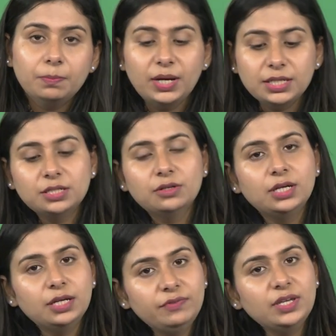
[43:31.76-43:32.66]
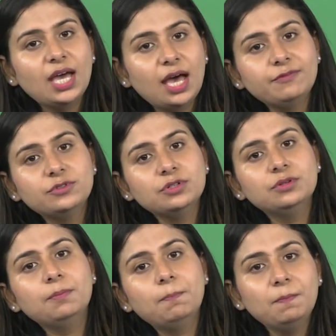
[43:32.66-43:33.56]
but we have
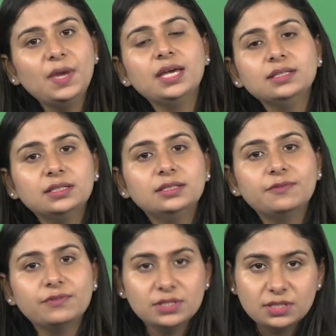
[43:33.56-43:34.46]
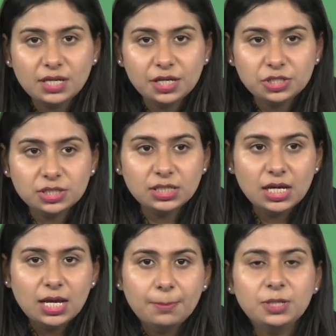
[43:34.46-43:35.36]
to make the differentiation
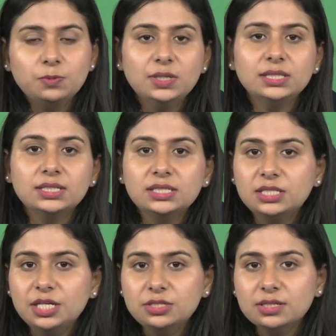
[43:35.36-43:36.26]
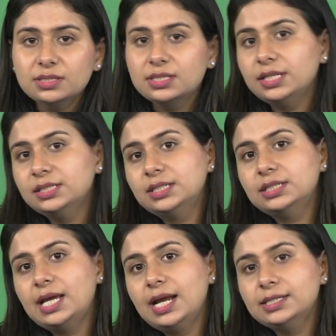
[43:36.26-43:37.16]
between the
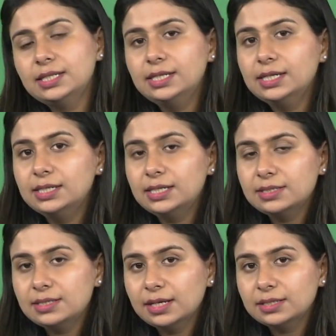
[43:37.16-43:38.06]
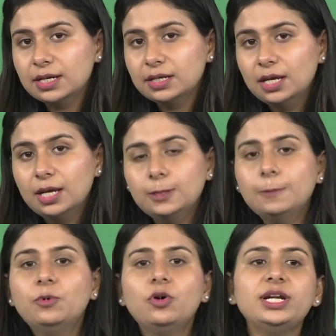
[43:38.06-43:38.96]
teacher-centered and the learner-centered.
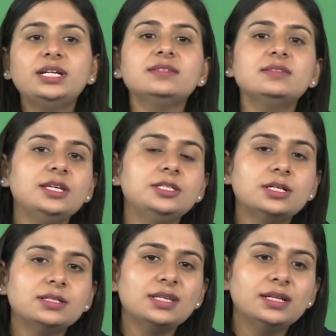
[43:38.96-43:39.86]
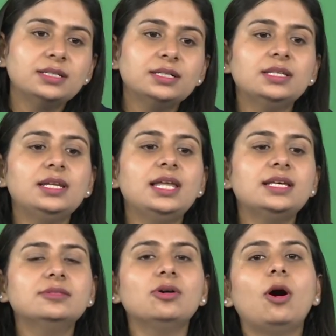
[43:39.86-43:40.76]
The more it is teacher-centered, the
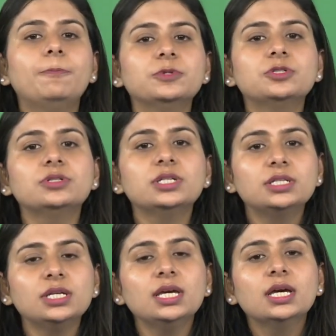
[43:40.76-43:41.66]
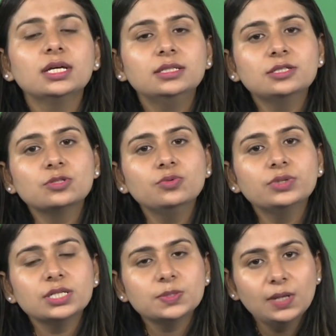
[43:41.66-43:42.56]
less the opportunity the
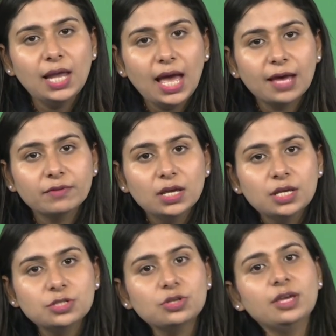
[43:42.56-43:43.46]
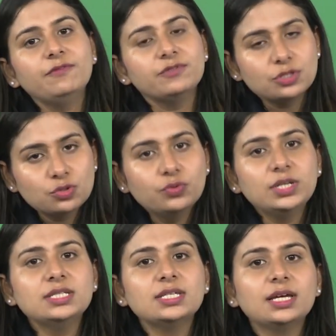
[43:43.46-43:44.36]
students will have. So, if
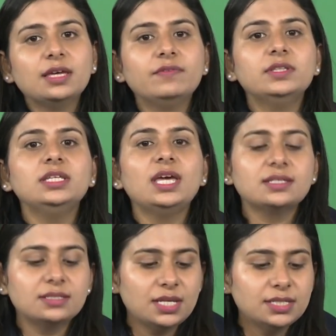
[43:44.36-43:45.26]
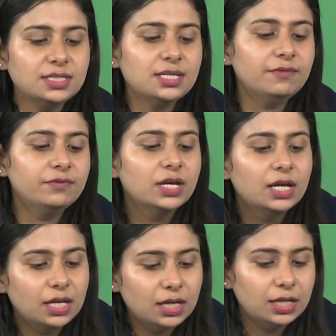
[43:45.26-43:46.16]
students are given the extensive
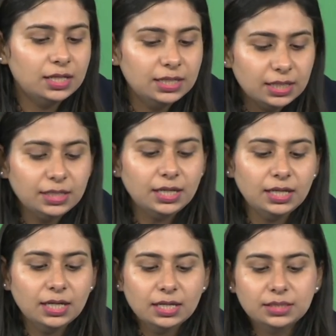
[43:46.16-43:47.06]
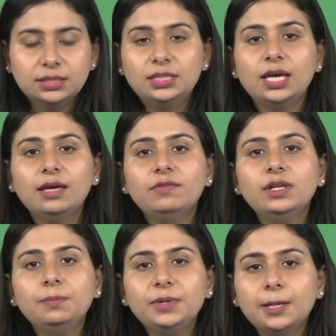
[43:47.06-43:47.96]
learning, they
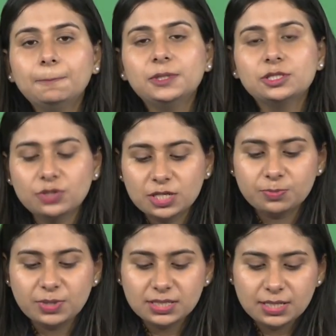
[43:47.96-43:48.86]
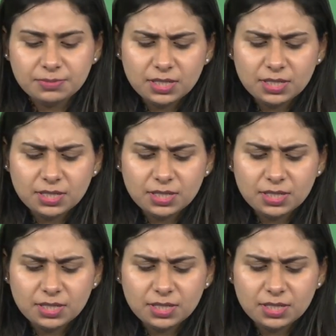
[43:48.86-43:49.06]
will be able to express